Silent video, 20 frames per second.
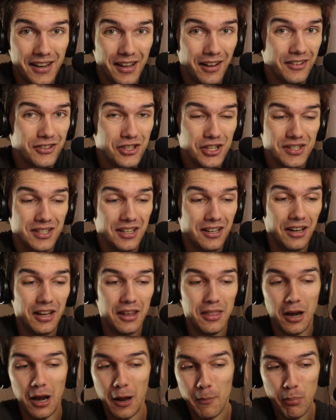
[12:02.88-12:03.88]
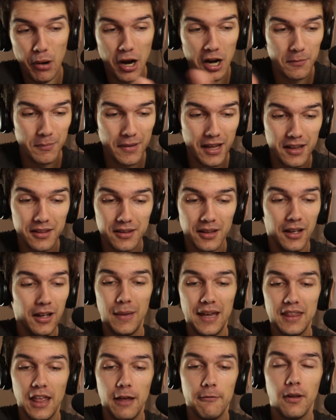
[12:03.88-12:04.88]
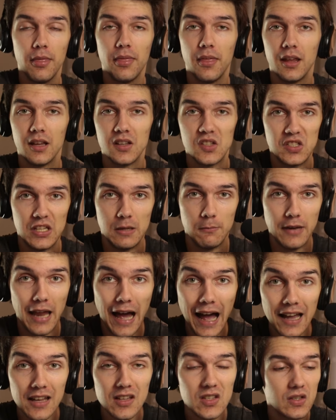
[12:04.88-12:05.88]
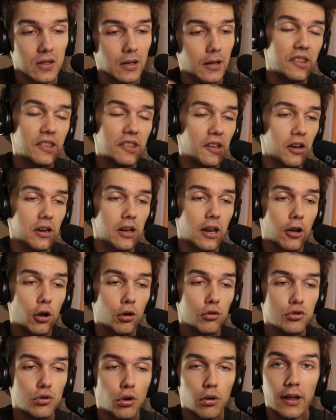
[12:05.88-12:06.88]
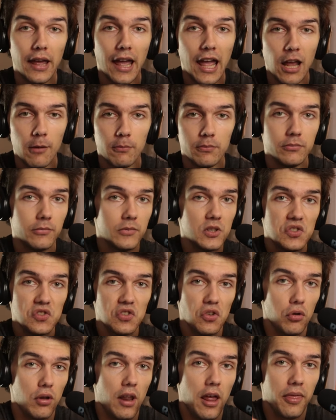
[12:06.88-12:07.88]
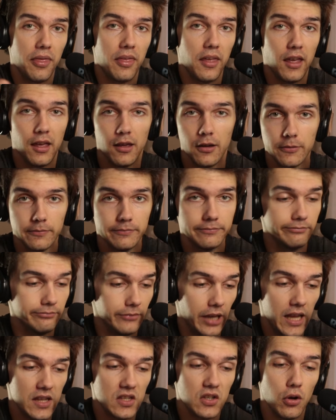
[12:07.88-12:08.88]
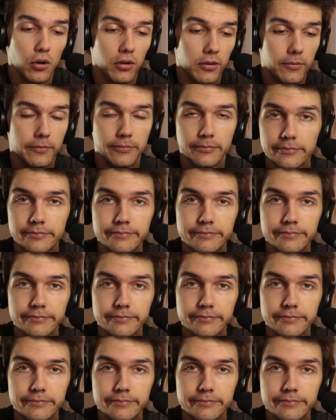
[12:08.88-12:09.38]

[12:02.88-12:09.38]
Adele just cleaned her apartment, made everything seem nice, veterinary control came, so nothing, it's good.